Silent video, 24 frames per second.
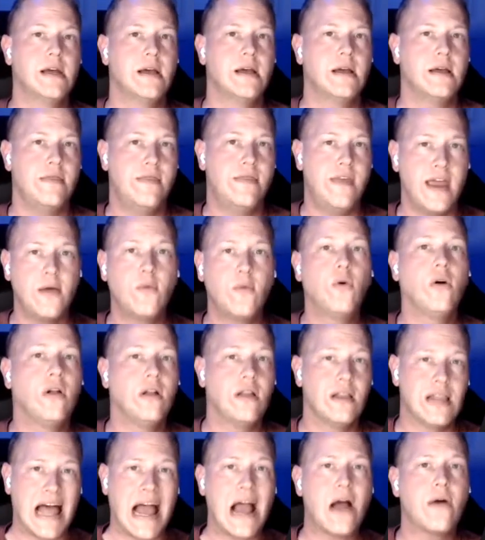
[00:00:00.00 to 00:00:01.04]
They will
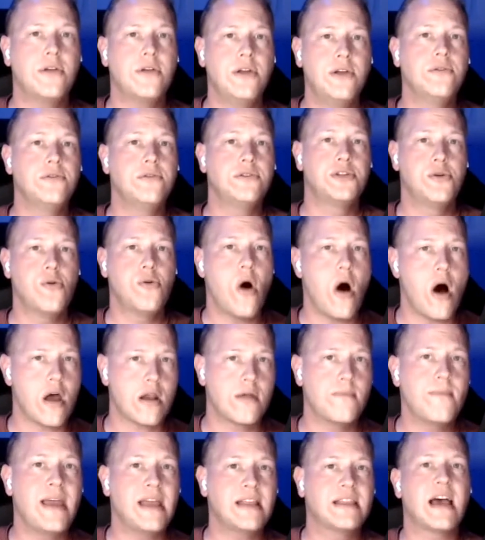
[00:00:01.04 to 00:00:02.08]
allow you to
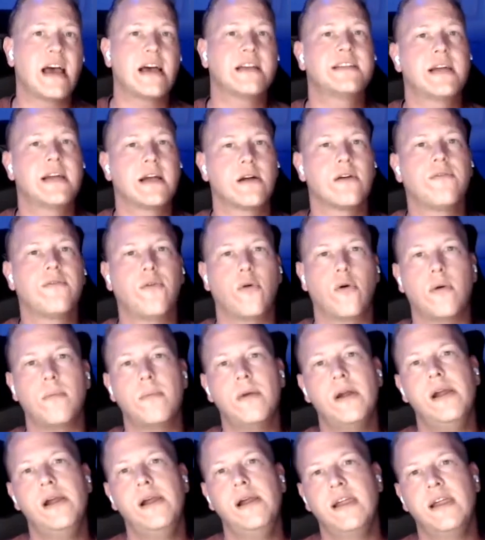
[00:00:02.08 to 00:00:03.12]
automate that Terraform.
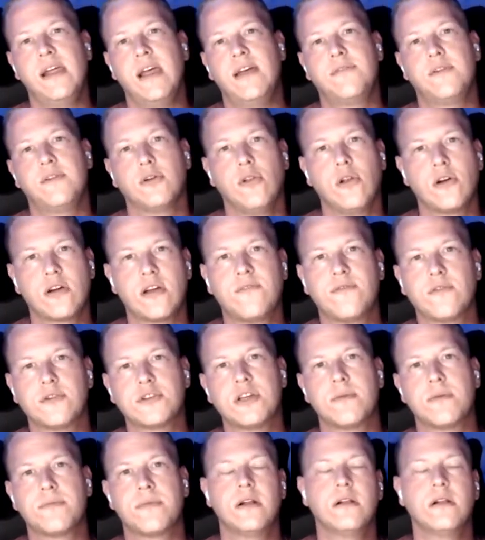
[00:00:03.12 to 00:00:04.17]
If you're looking for
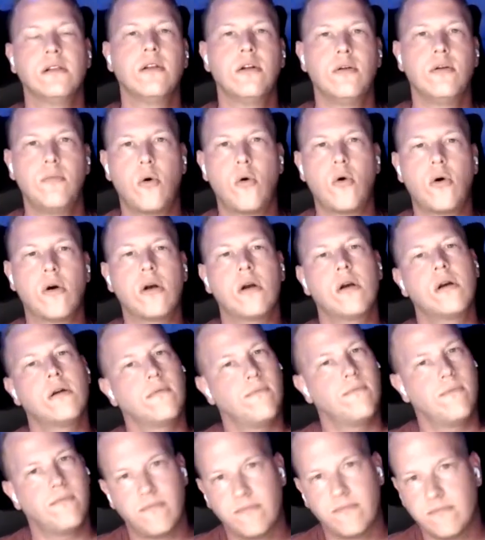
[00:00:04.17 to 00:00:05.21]
something a little more,
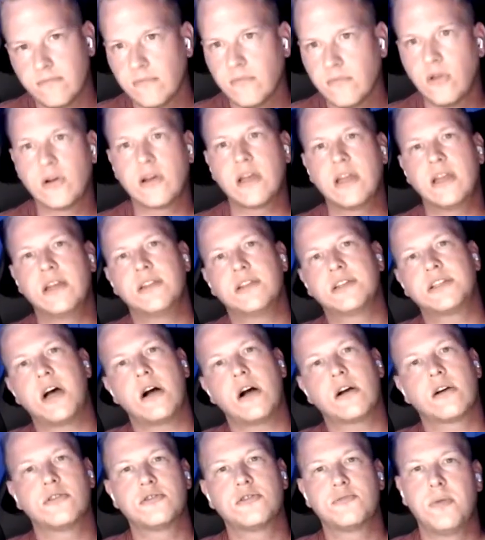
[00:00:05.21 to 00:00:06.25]
look into the
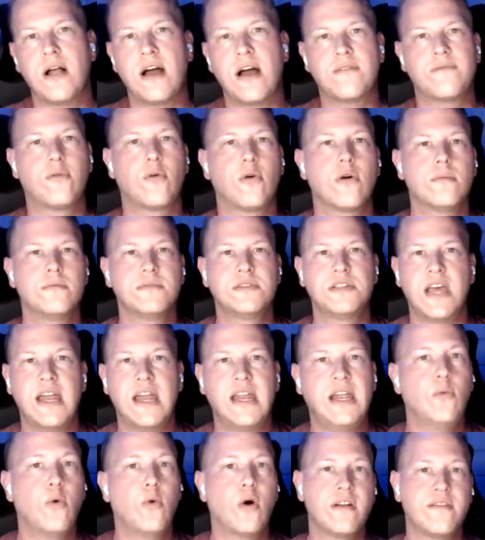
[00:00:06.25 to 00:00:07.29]
Tacos platforms.
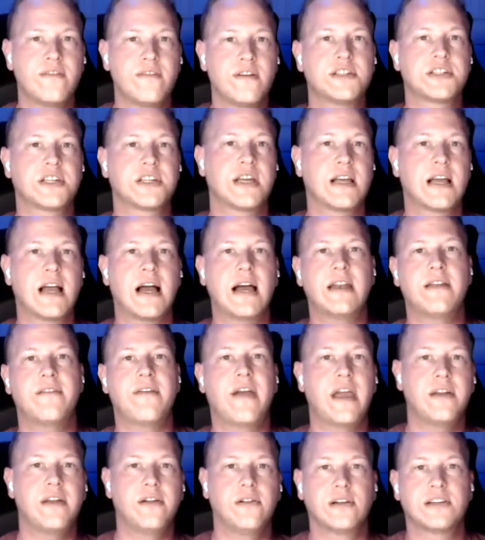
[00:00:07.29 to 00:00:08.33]
Any one of us can kind of
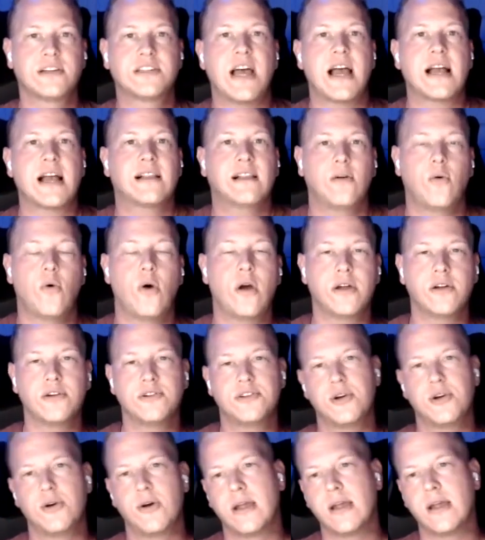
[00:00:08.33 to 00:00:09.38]
handle exactly what you're
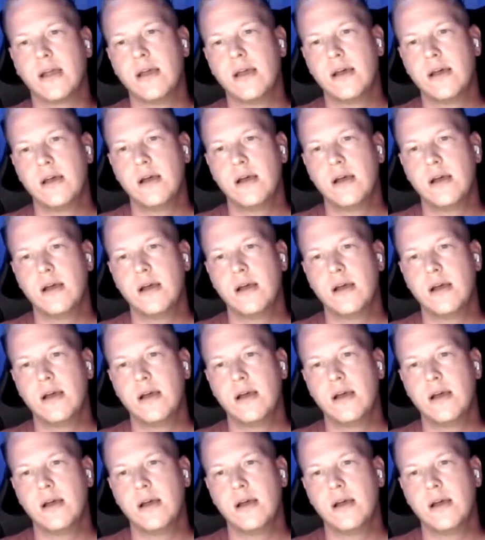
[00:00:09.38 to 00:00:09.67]
doing.